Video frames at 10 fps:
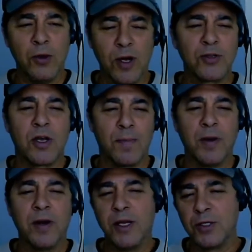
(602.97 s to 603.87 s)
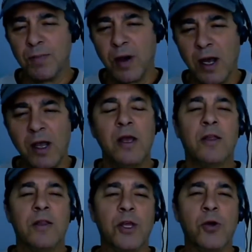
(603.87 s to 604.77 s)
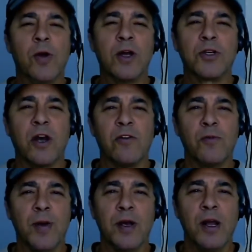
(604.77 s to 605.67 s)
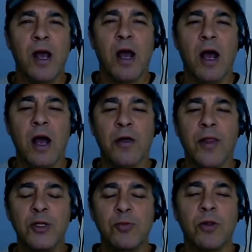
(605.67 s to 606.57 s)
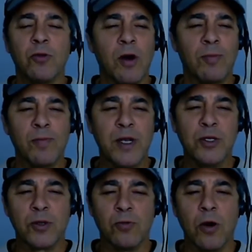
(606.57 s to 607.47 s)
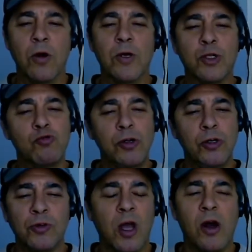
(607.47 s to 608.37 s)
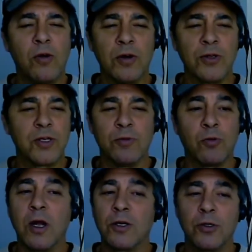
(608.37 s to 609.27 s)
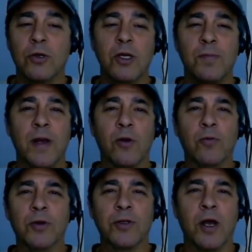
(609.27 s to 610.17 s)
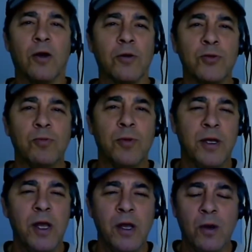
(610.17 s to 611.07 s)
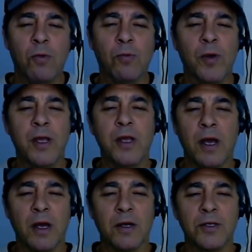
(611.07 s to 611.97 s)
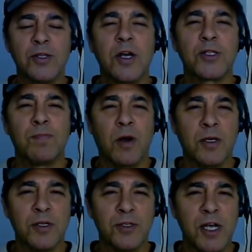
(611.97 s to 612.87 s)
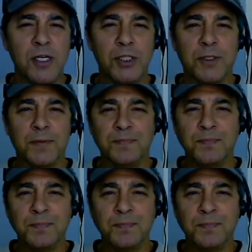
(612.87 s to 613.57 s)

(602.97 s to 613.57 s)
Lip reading: U.S. companies and by the U.S. government, that's where the rubber meets the road. It's real dollars, and we're not talking about real dollars when we discuss monetization.